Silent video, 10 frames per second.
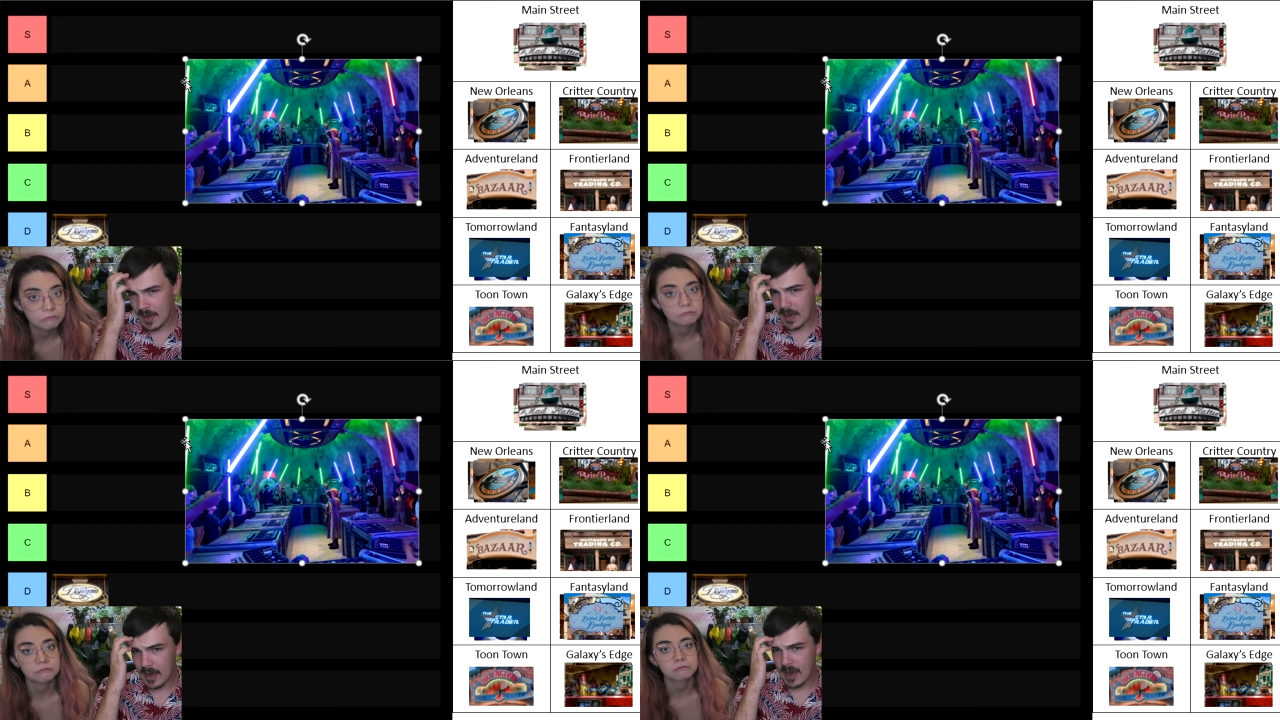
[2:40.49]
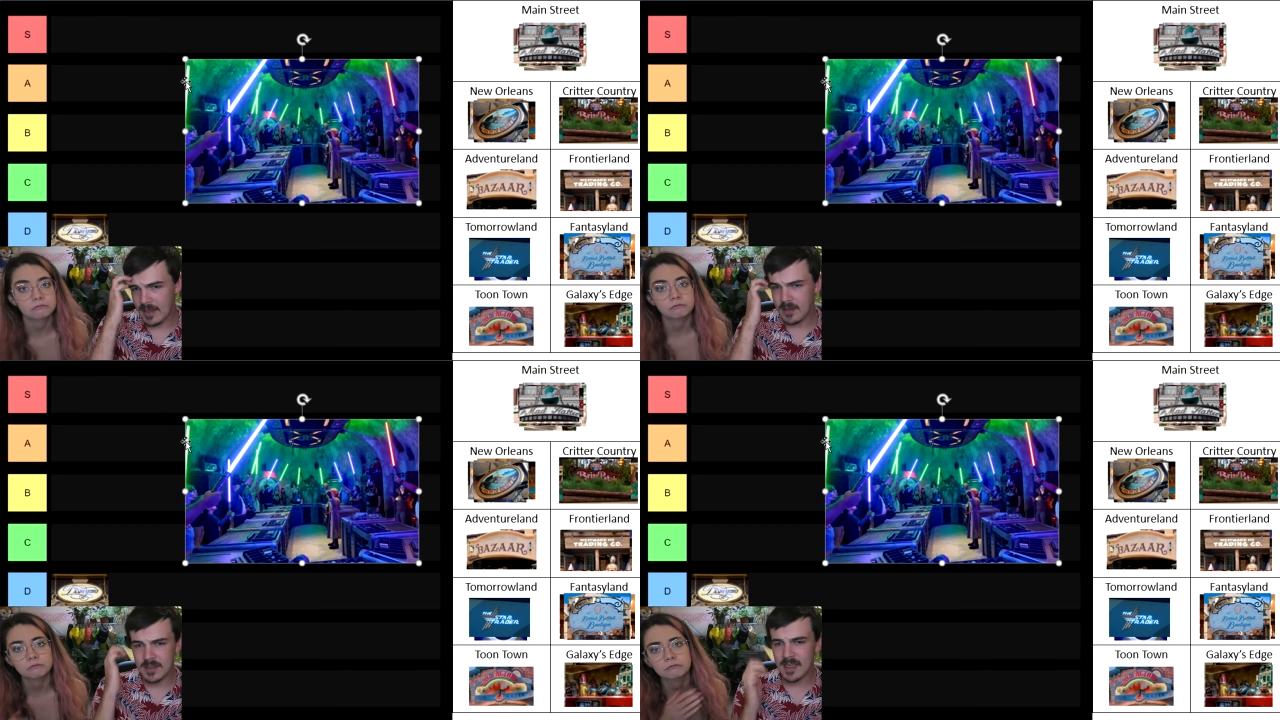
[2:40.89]
Speaker 1: uh, and
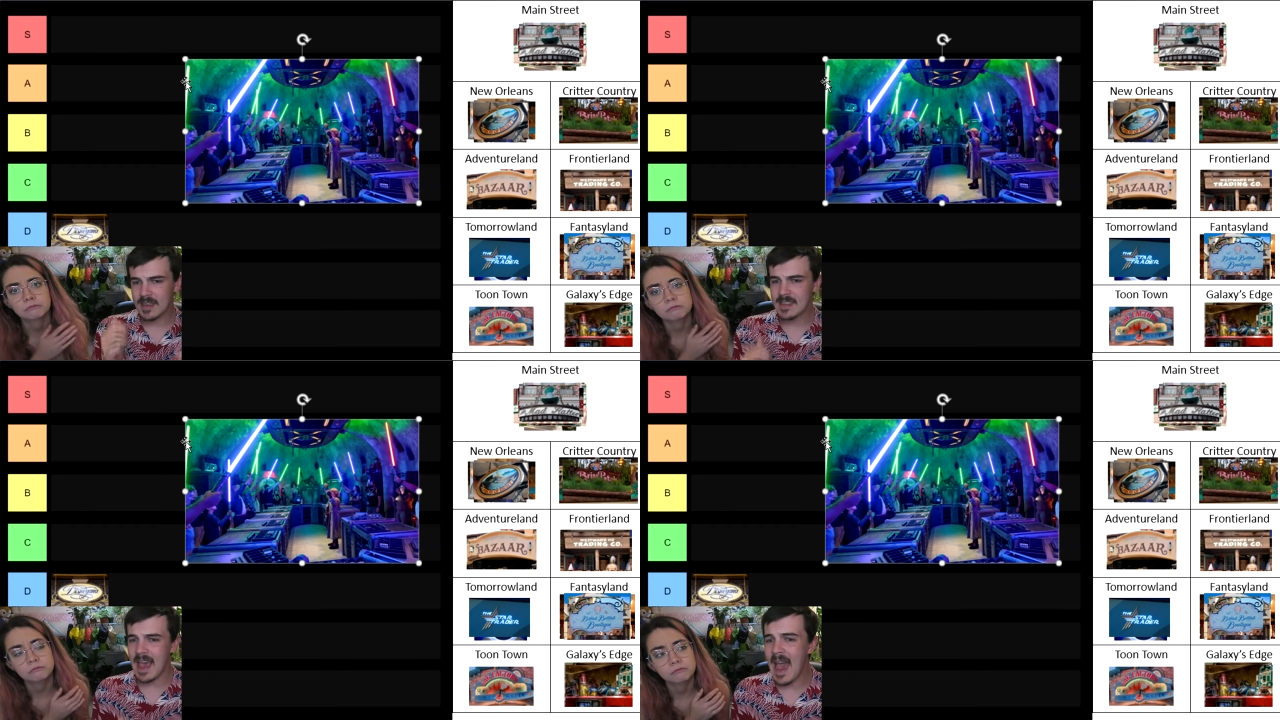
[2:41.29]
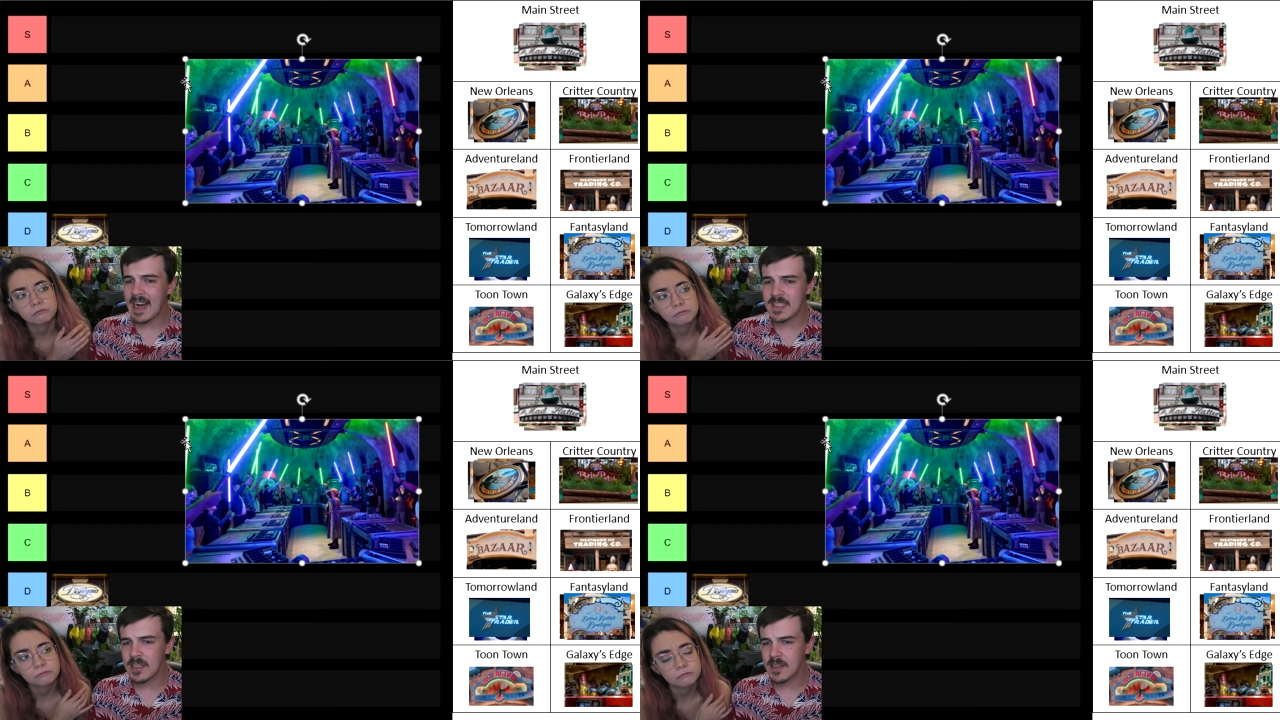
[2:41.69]
there's like this
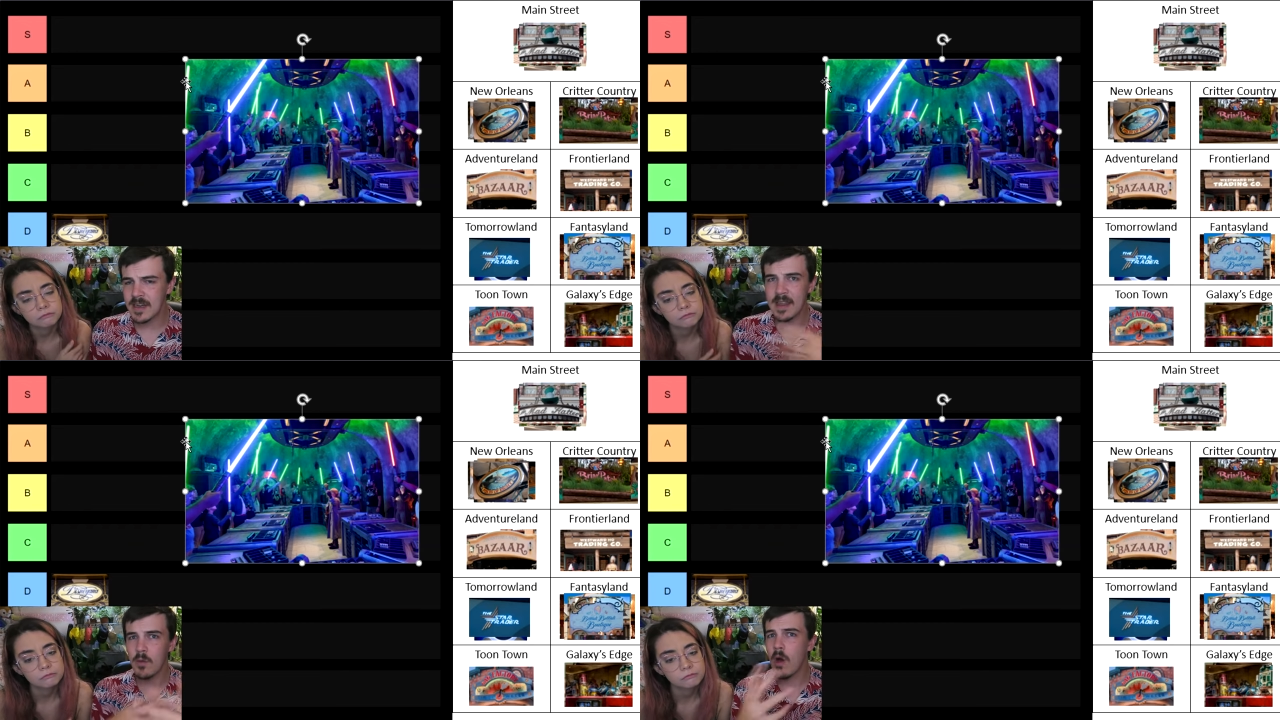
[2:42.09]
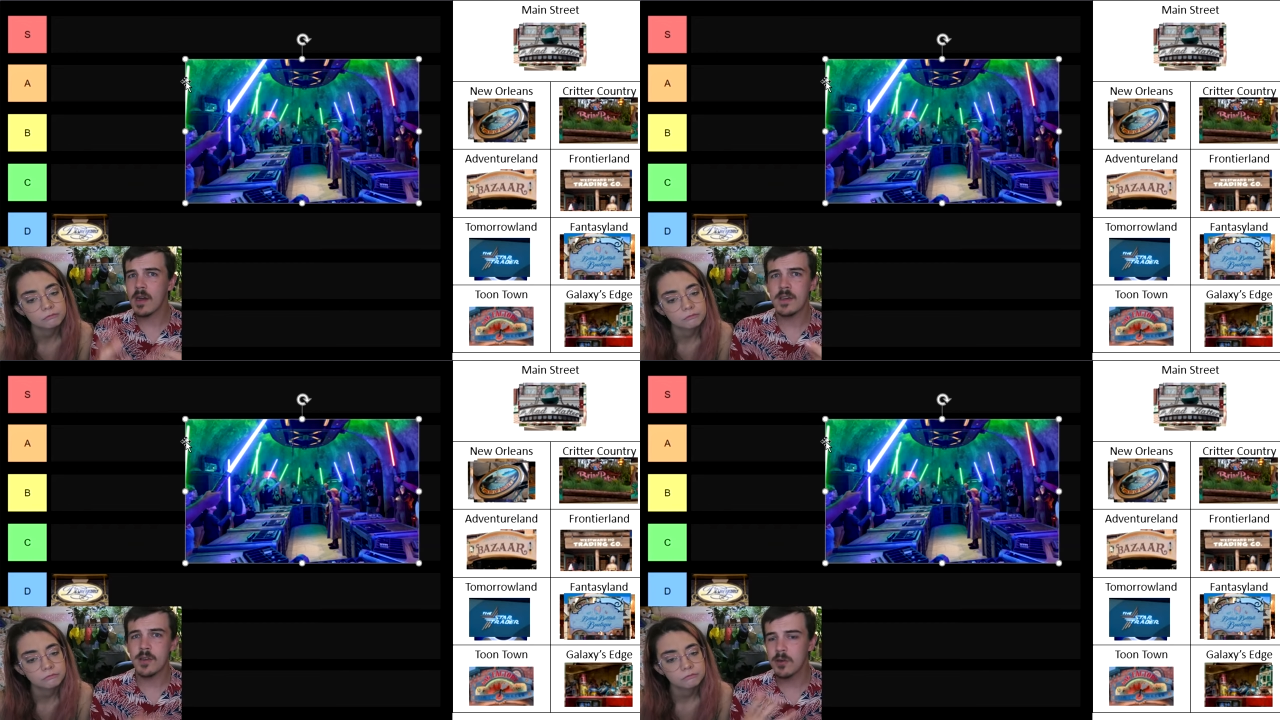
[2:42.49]
actor and they
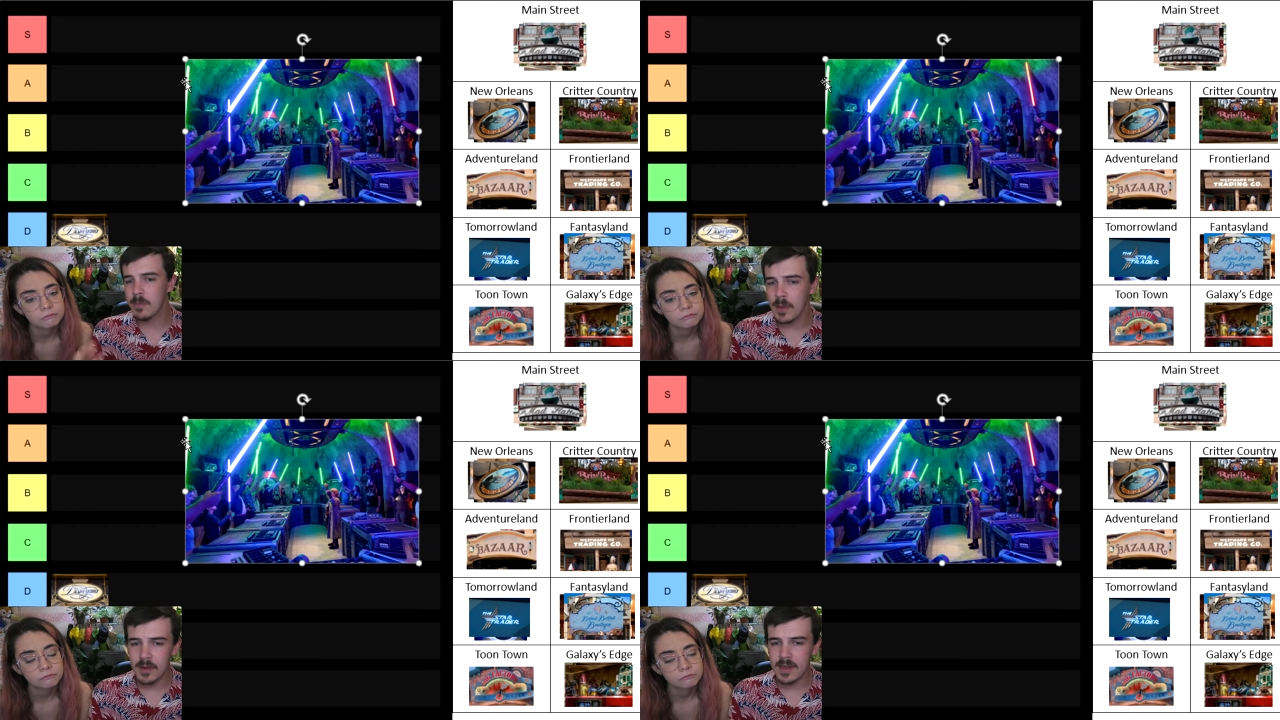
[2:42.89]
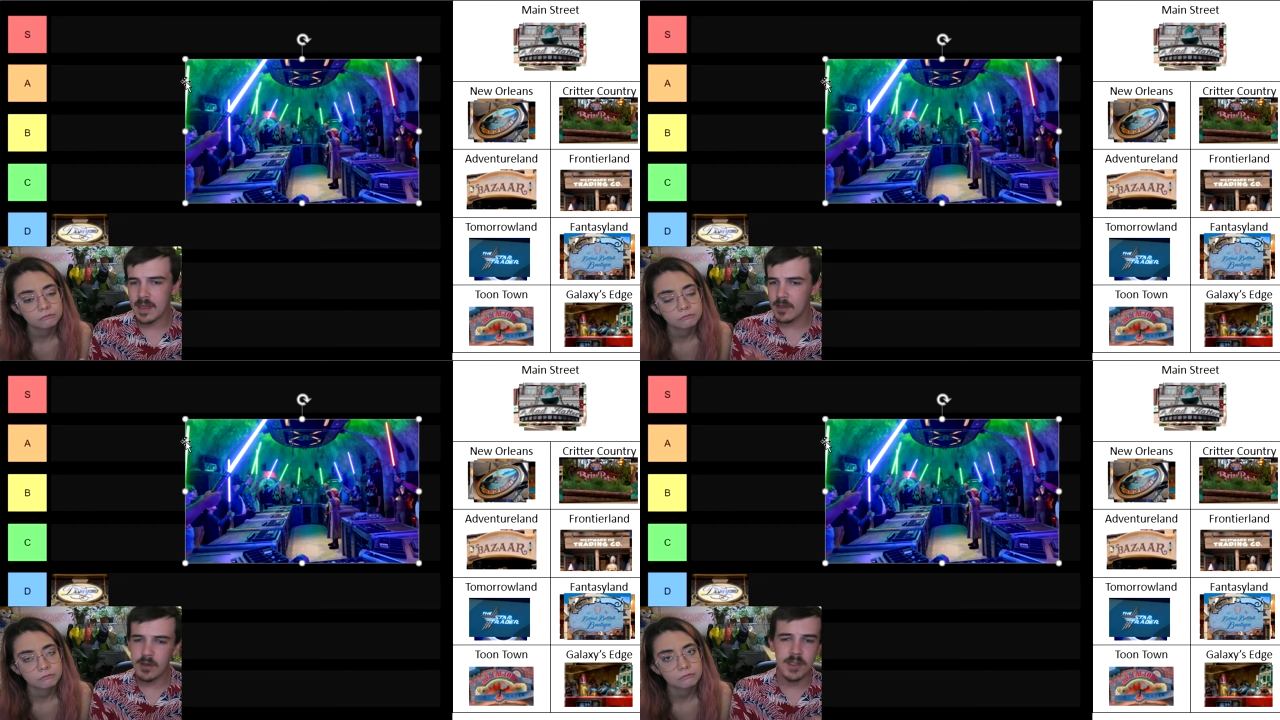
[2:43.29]
walk you through building
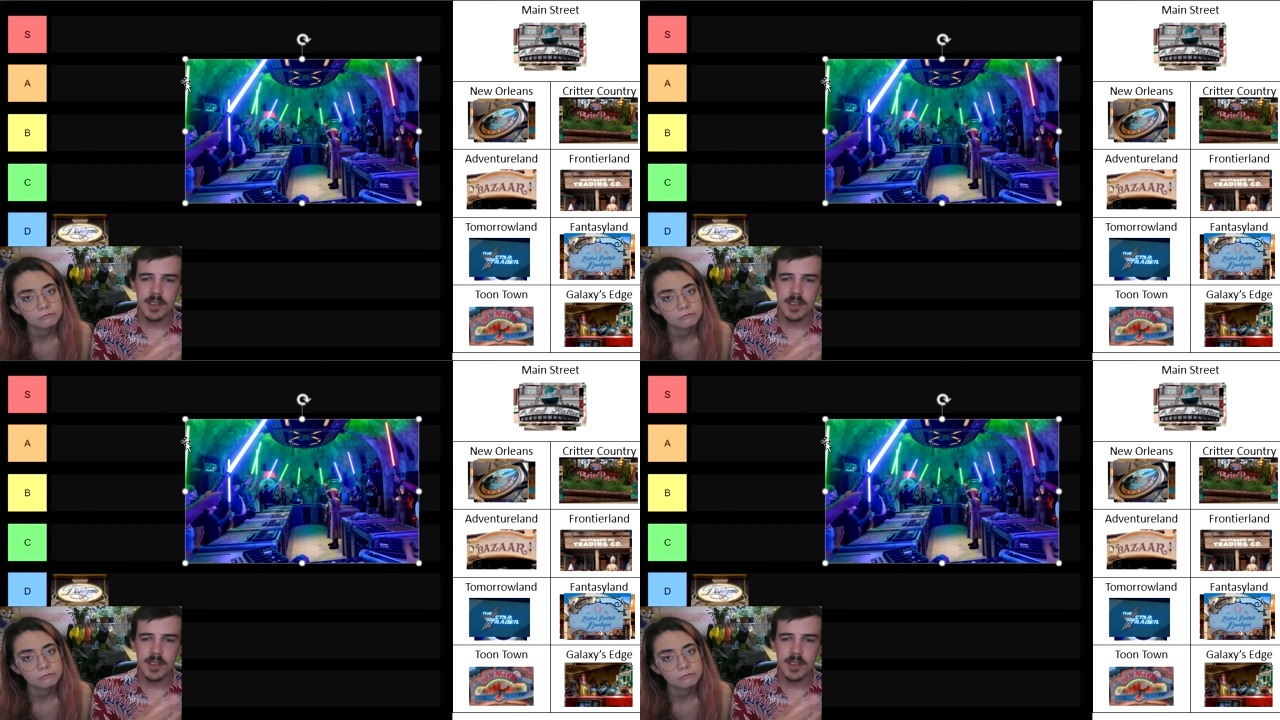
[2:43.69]
and you can